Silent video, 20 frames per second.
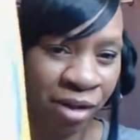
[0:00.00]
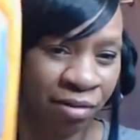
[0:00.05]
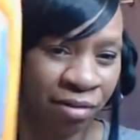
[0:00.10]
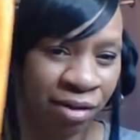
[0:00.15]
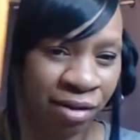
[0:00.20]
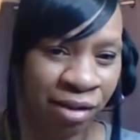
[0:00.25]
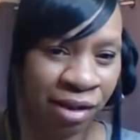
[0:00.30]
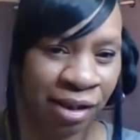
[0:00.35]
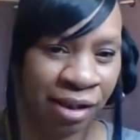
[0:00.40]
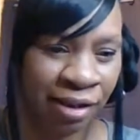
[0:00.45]

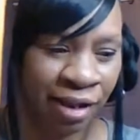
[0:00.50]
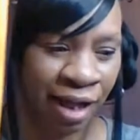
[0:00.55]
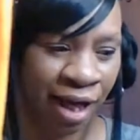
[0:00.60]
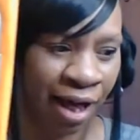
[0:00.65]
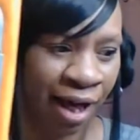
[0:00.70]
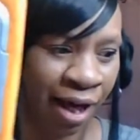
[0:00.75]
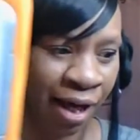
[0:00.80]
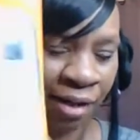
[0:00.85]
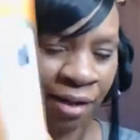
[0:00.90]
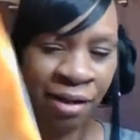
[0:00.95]
Look at
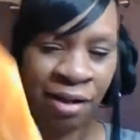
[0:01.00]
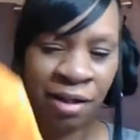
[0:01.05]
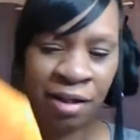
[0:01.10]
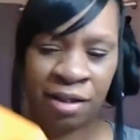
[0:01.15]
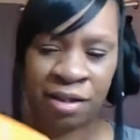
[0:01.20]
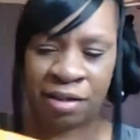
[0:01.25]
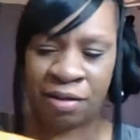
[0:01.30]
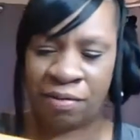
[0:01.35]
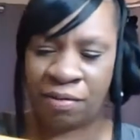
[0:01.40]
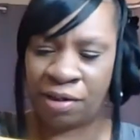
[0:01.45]
that.
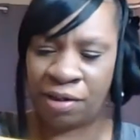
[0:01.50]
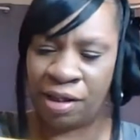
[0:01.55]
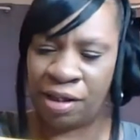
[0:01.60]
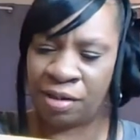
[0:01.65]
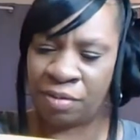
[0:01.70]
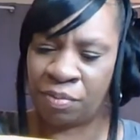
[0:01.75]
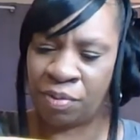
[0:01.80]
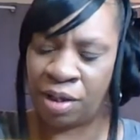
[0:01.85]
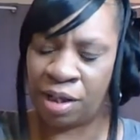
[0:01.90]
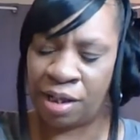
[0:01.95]
So
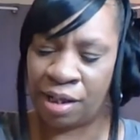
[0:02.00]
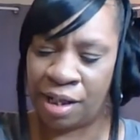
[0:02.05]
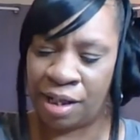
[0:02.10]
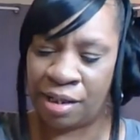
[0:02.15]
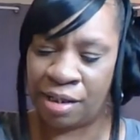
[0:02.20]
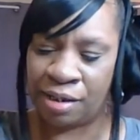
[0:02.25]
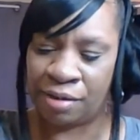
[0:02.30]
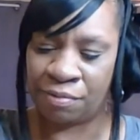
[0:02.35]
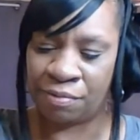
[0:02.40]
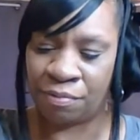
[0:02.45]
this one
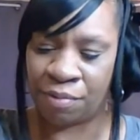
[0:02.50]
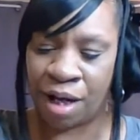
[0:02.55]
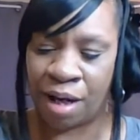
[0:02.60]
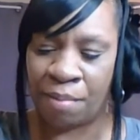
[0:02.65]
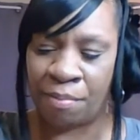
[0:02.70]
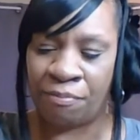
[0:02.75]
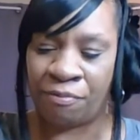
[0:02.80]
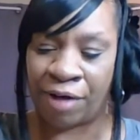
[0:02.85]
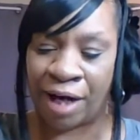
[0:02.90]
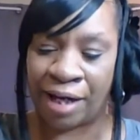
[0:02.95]
is
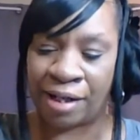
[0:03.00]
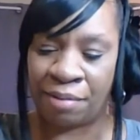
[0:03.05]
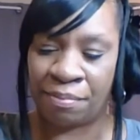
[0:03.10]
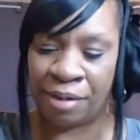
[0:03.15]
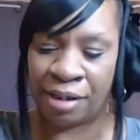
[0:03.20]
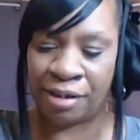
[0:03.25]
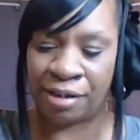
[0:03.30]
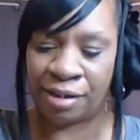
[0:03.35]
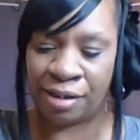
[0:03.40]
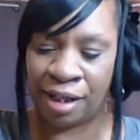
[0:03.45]
um,
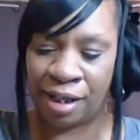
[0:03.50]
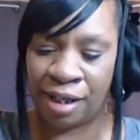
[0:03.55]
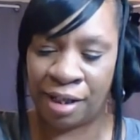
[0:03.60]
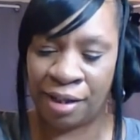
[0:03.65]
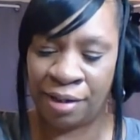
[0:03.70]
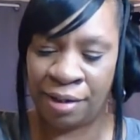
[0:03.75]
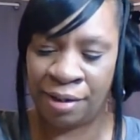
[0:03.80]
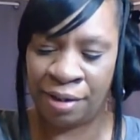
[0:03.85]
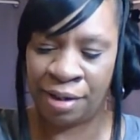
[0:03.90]
vitamin C,